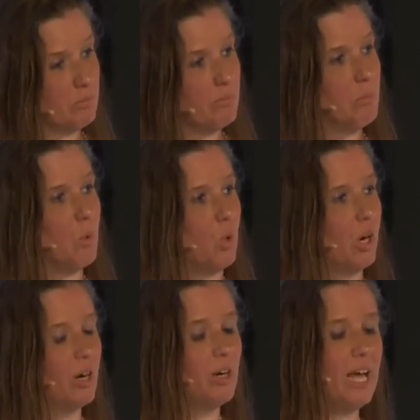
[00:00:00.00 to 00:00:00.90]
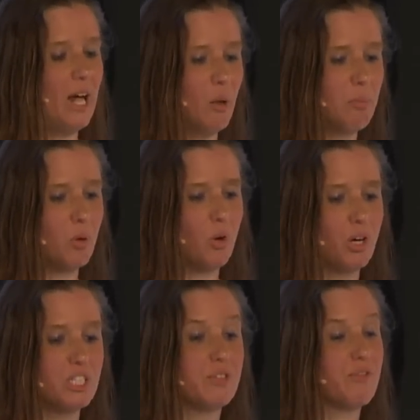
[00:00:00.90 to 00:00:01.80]
more help or
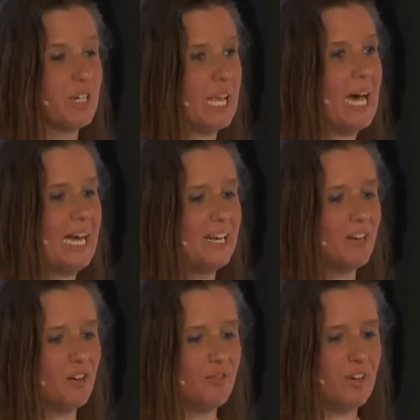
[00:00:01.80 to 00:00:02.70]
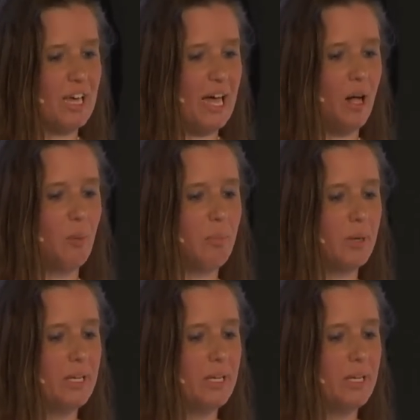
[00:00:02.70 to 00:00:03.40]
a different kind of help.